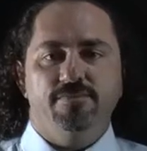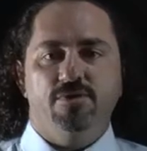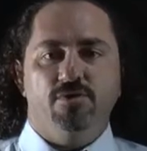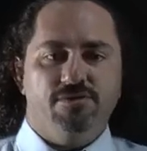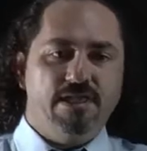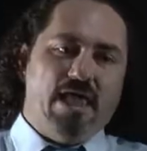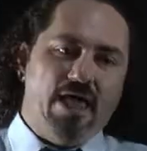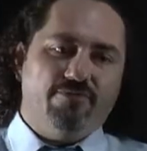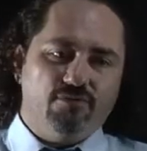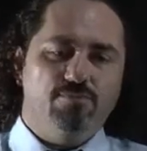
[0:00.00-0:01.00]
because they
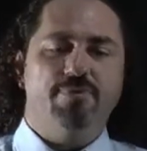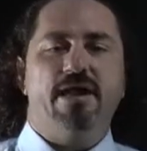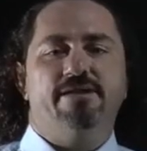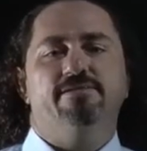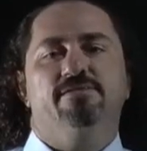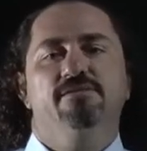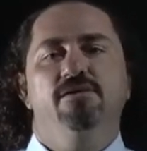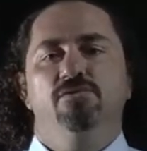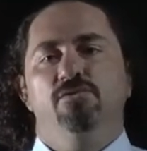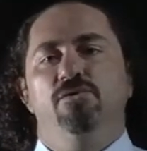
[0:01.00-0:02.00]
have to pass
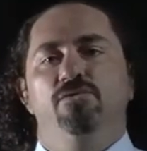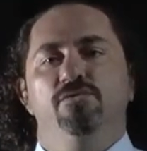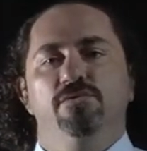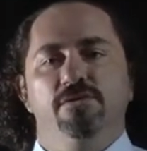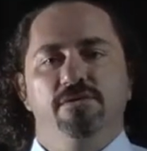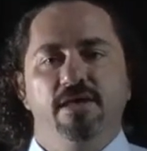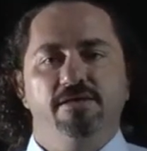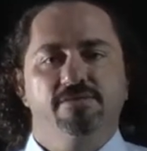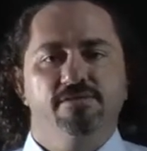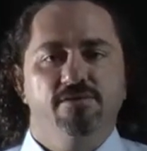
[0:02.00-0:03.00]
to the
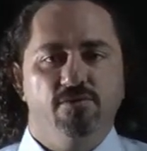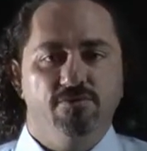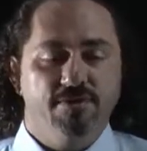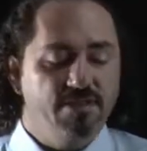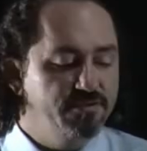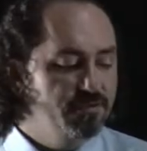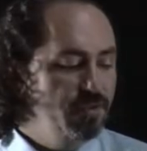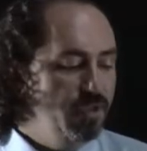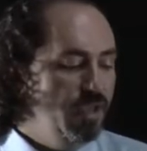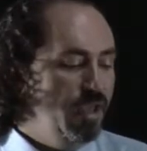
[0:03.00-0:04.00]
next content.
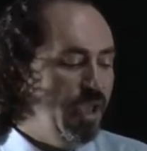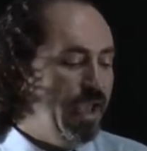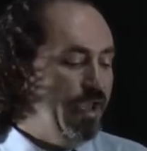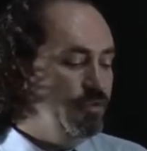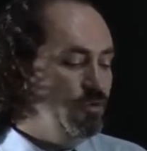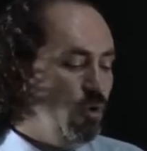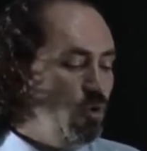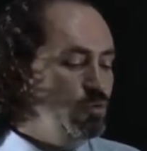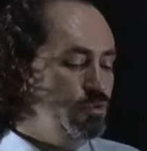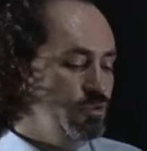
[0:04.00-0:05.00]
And
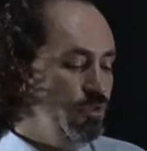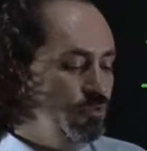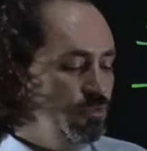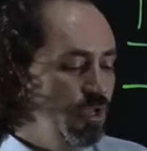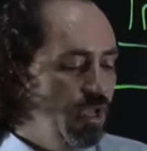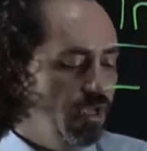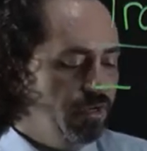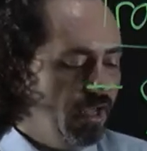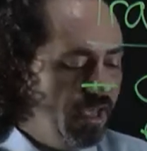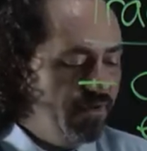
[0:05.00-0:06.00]
also,
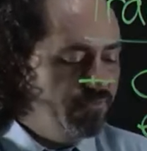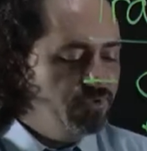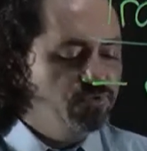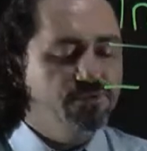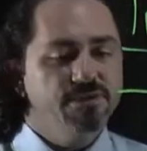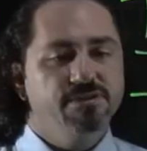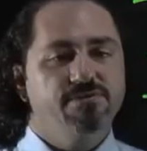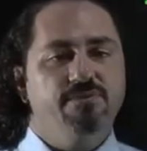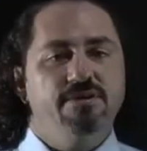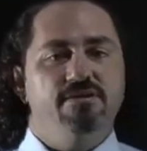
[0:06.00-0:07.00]
not every student
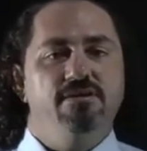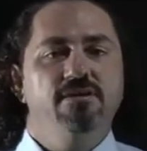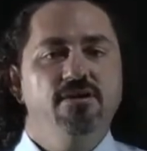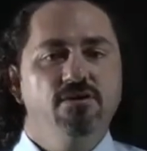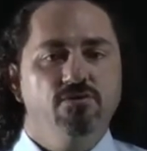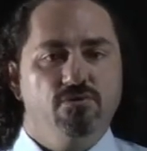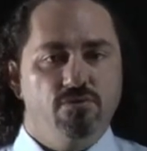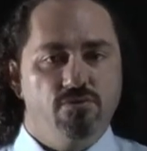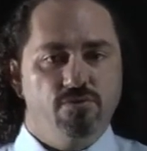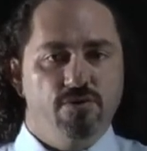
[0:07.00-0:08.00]
is ready
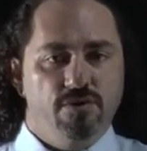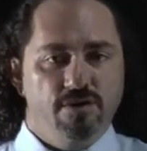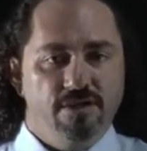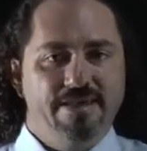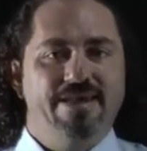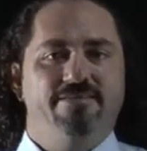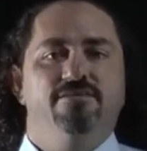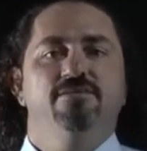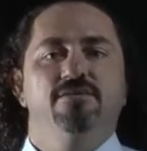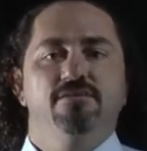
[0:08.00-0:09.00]
to get
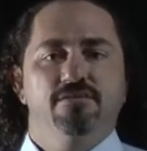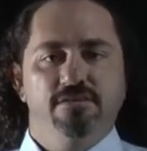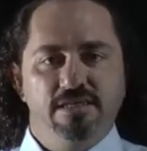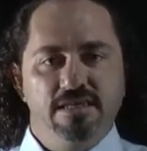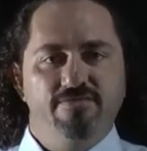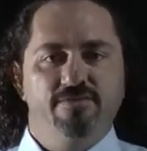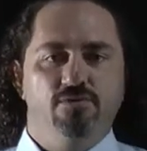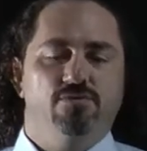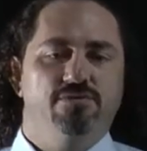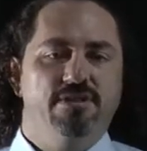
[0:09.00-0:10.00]
the given
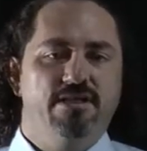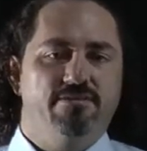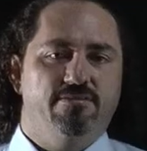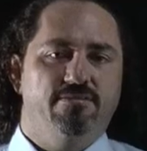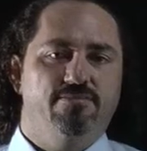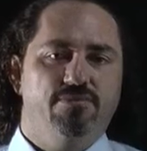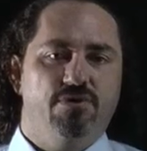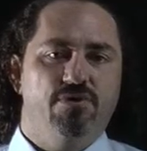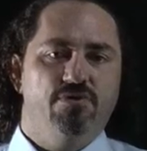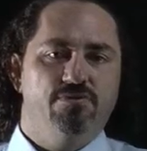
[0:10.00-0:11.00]
content.
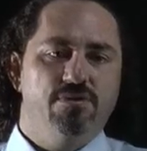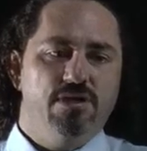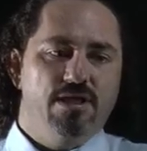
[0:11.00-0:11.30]
So,